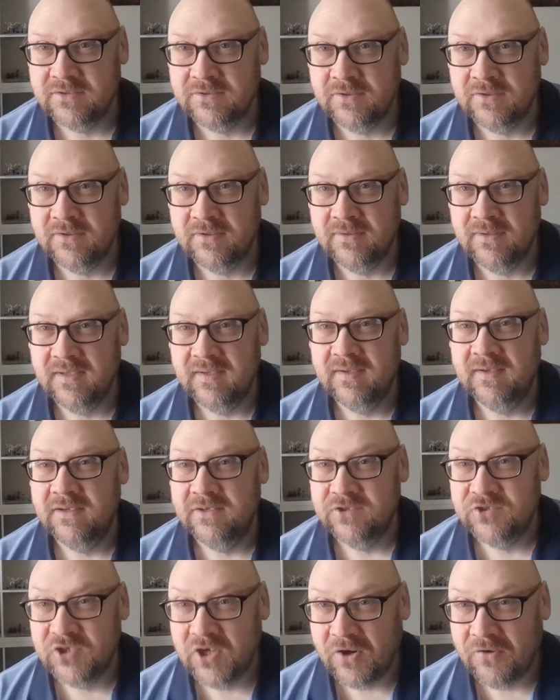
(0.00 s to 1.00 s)
So
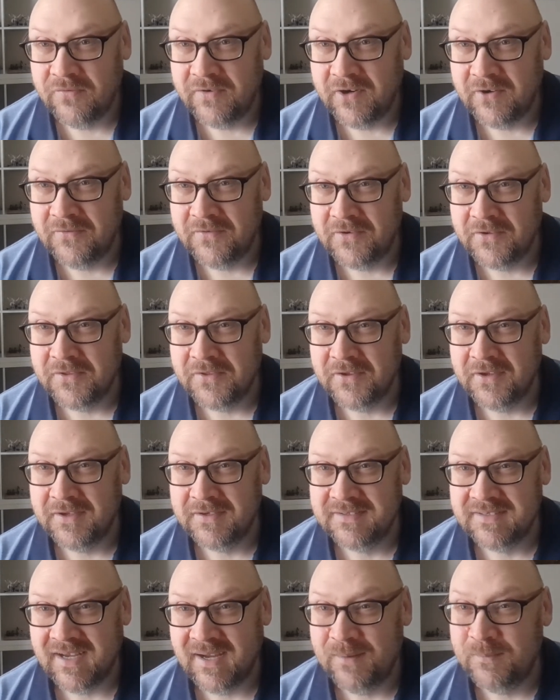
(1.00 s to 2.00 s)
ciao for now for the
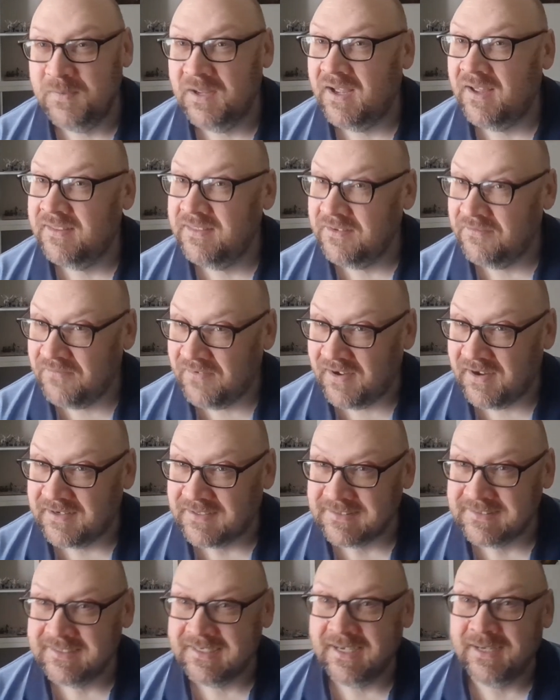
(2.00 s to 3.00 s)
3rd time and the
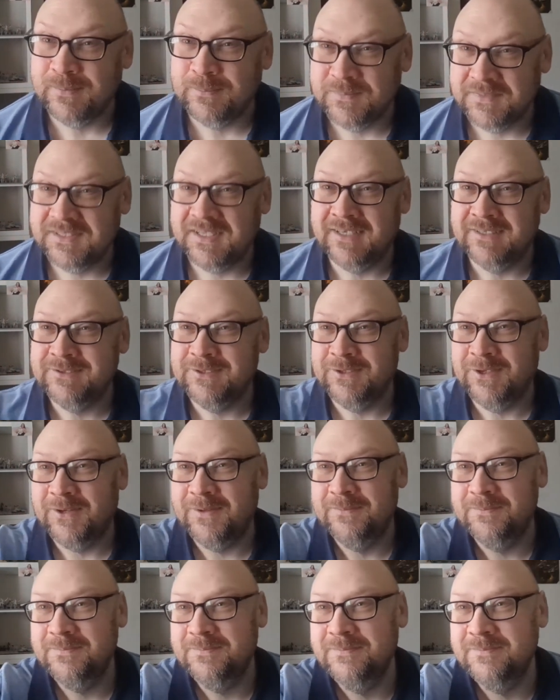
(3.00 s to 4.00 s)
final time. Thanks a lot.
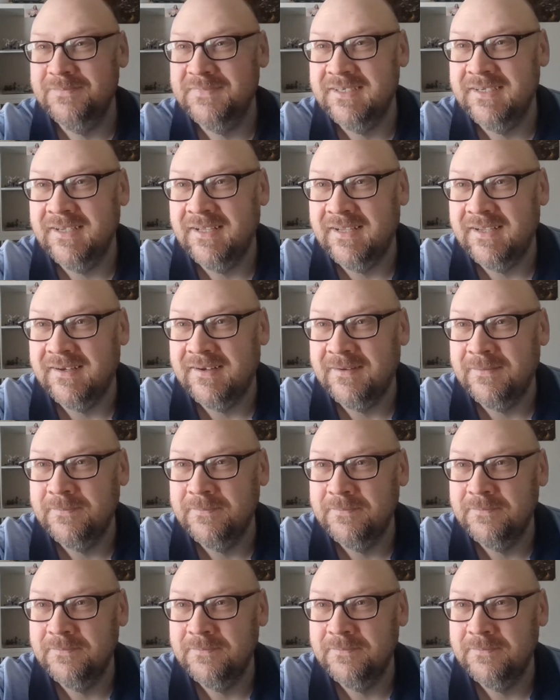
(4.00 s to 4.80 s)
See you later.